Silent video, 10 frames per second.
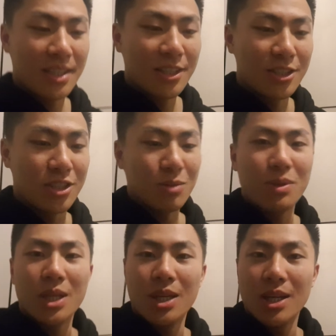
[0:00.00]
Should you
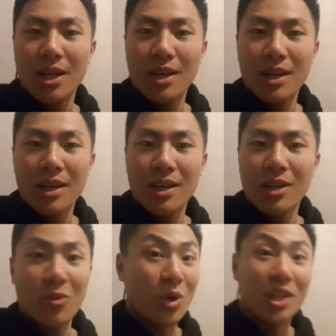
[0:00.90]
be
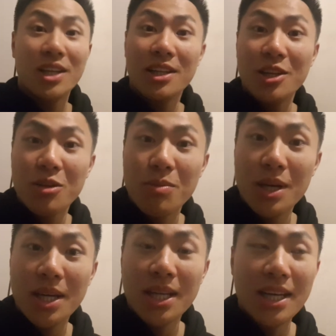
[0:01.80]
working a little
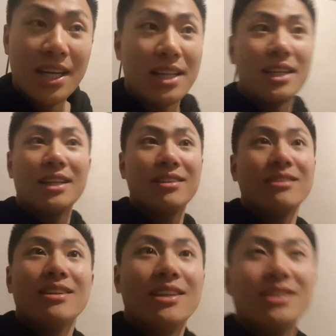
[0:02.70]
bit, then
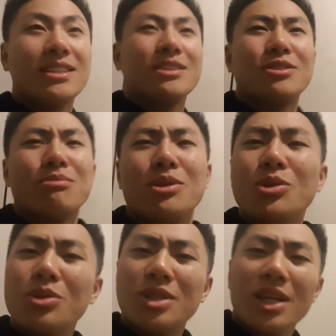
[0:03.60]
listening to some
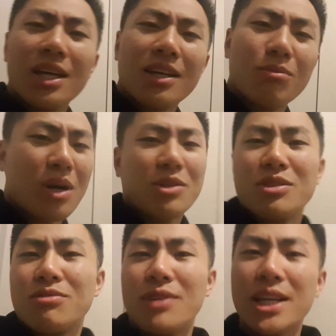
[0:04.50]
music,
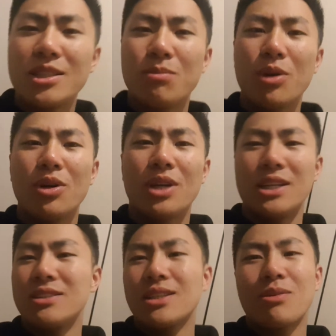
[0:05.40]
browsing Facebook,
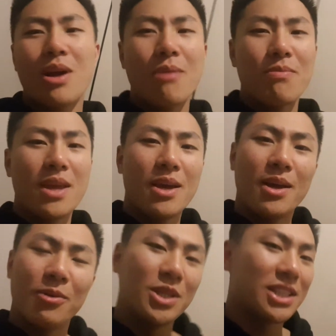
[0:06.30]
Instagram,
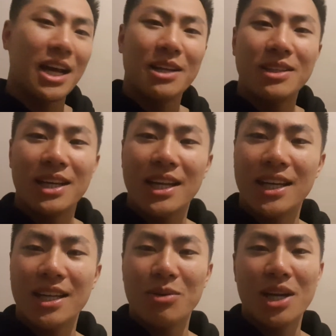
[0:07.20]
WeChat, yada
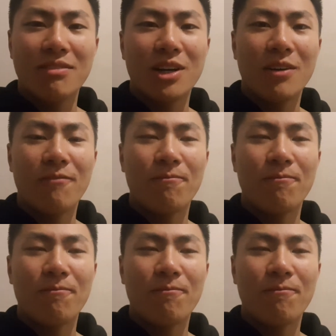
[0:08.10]
yada, whatever?